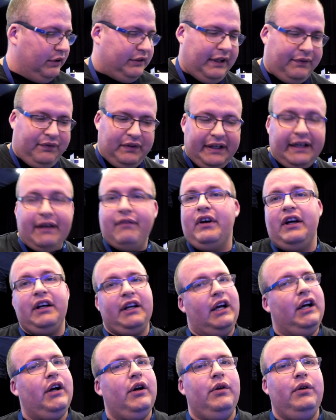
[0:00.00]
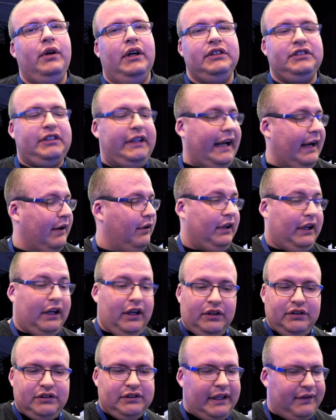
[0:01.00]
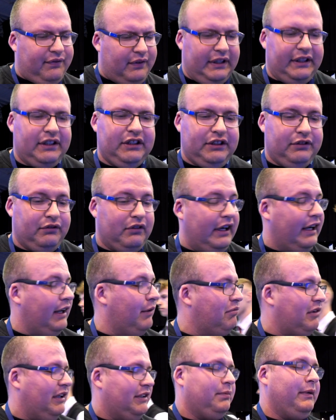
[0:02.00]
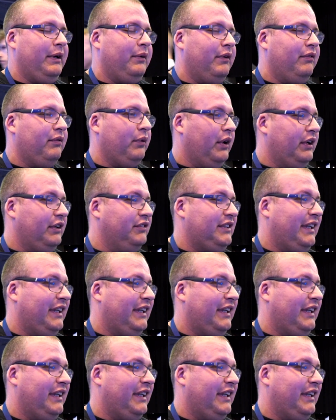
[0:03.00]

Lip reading: we'll definitely give it a go and see how it goes, definitely, because you've really impressed me with what you